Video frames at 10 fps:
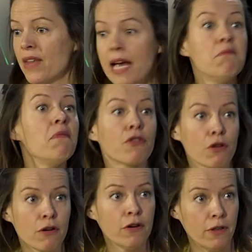and
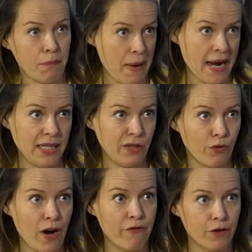Mother Earth pays
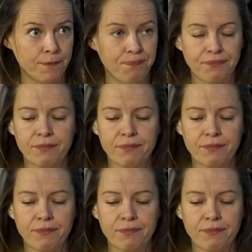forever.